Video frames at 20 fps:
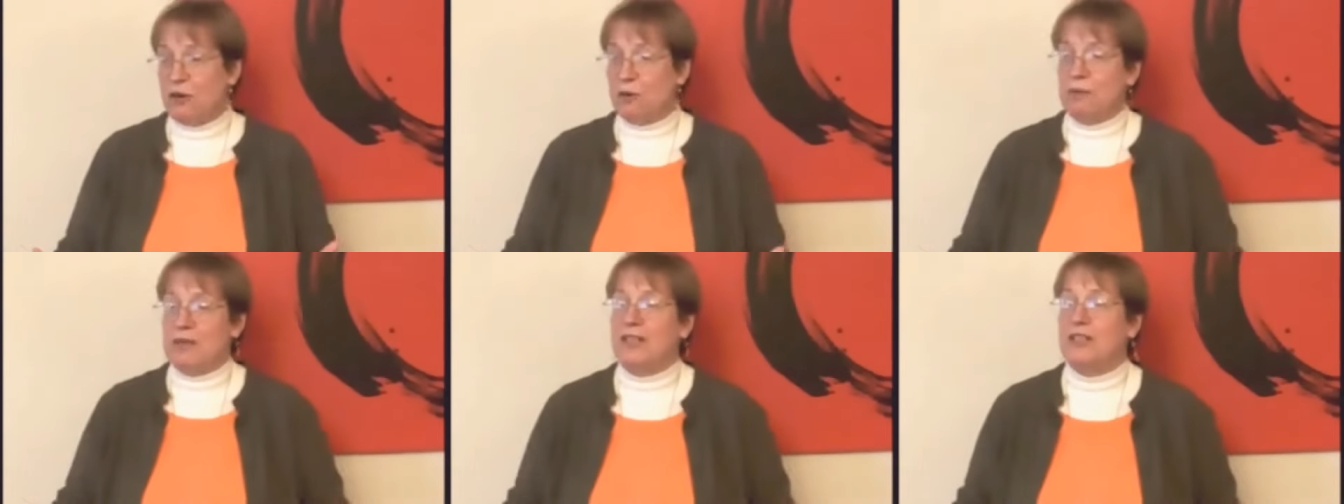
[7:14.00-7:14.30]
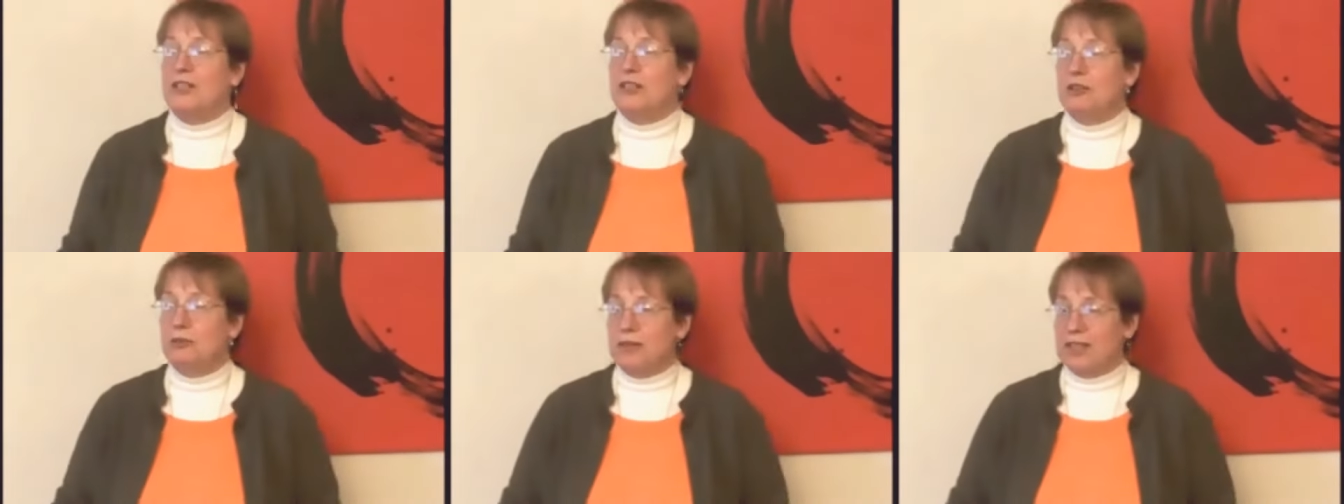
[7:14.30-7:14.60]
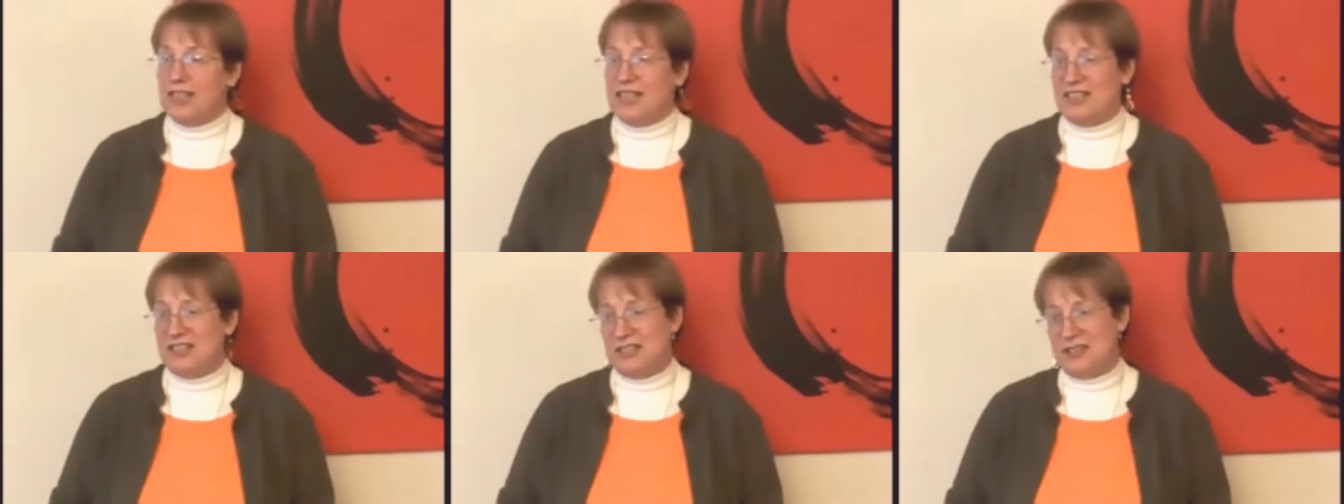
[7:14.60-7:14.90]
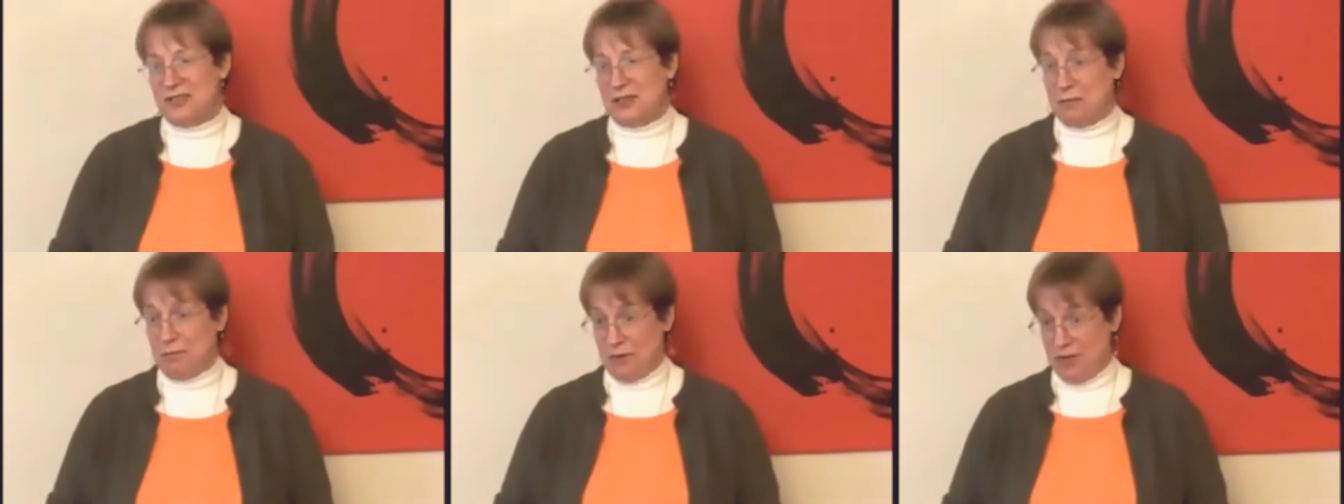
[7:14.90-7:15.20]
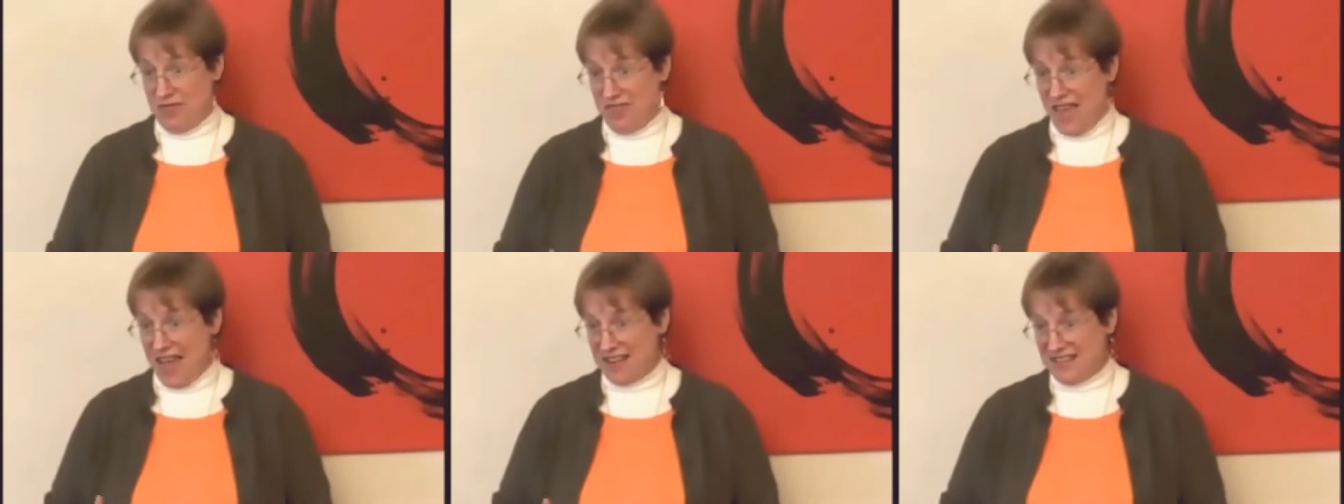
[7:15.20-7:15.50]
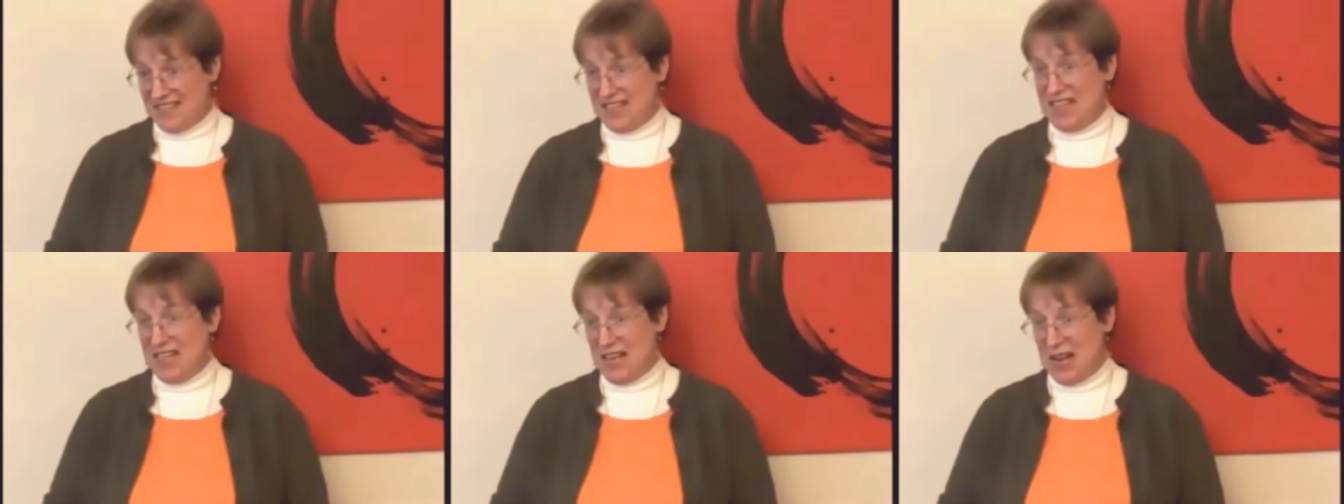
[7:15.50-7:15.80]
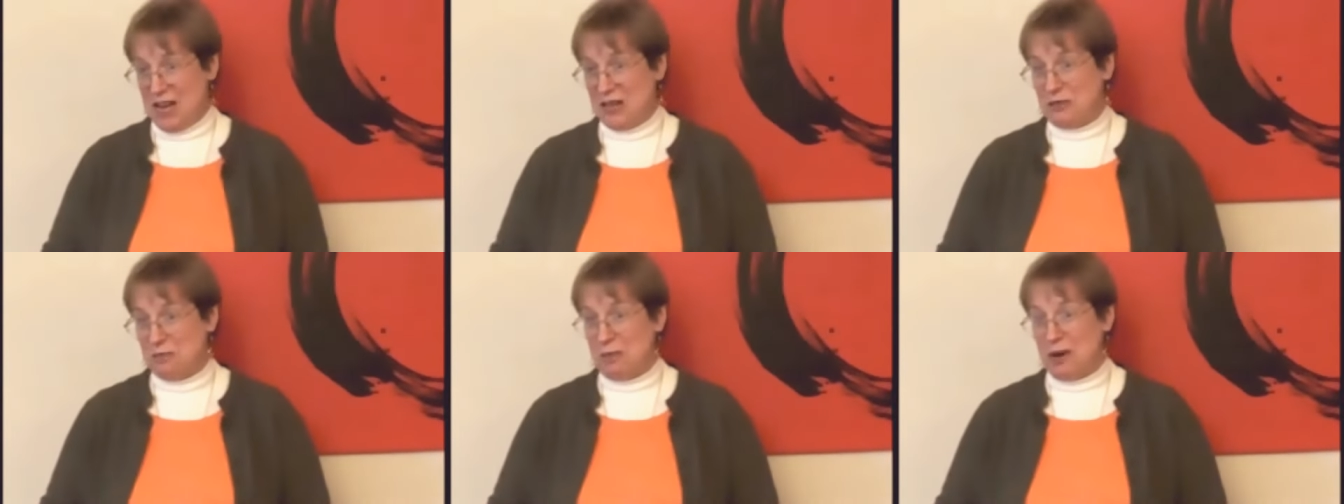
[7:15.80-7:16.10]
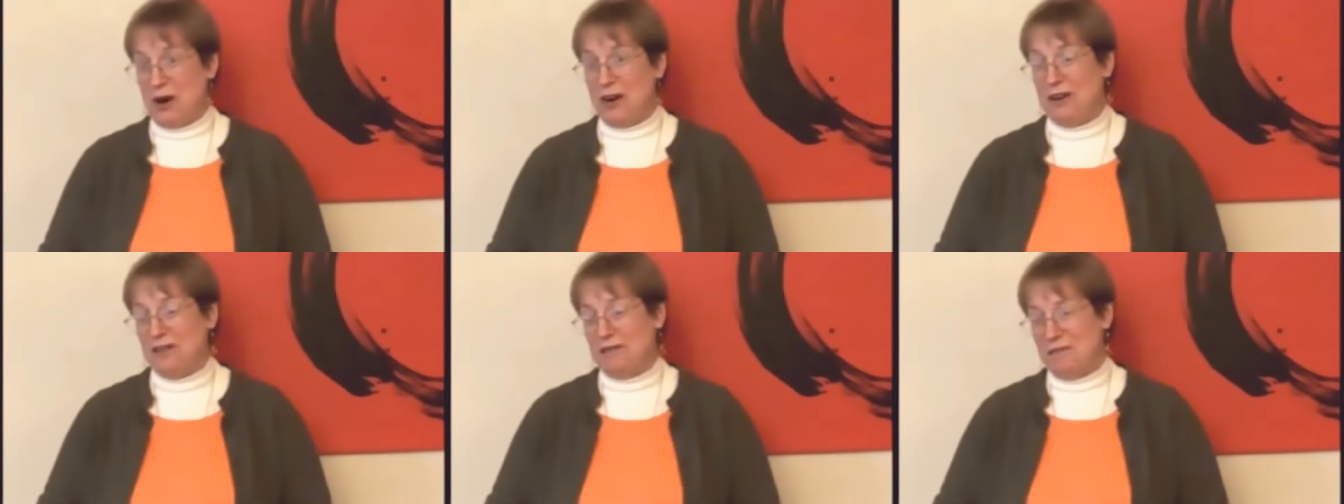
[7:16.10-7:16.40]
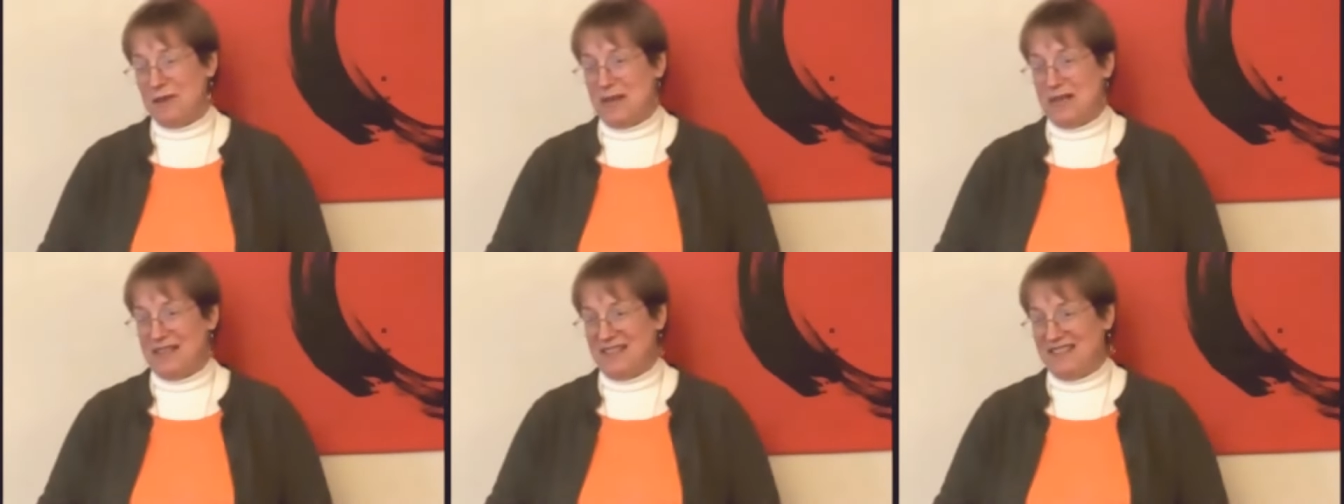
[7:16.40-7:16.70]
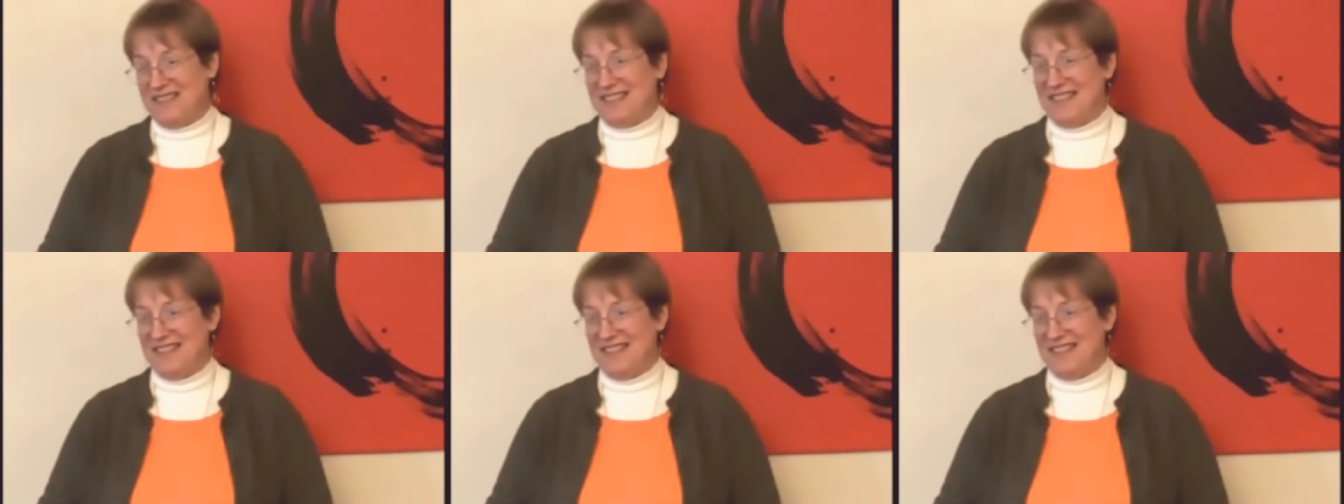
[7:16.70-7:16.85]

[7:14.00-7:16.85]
forming a new relationship with that teenage part of me